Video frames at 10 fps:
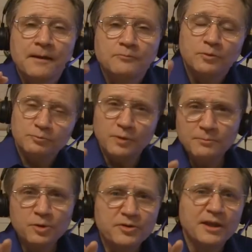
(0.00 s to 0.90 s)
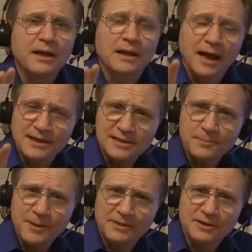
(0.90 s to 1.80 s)
Well, one more thing, I guess,
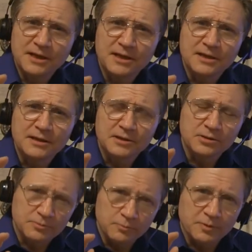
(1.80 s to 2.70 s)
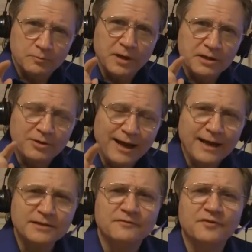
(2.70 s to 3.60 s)
about when you
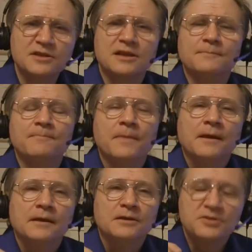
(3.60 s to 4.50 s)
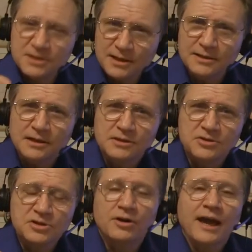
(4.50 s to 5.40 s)
had the visit, you said you
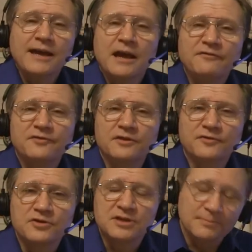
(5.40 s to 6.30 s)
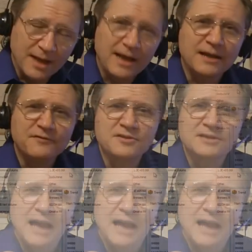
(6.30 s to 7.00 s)
saw AF for the first time. The AF is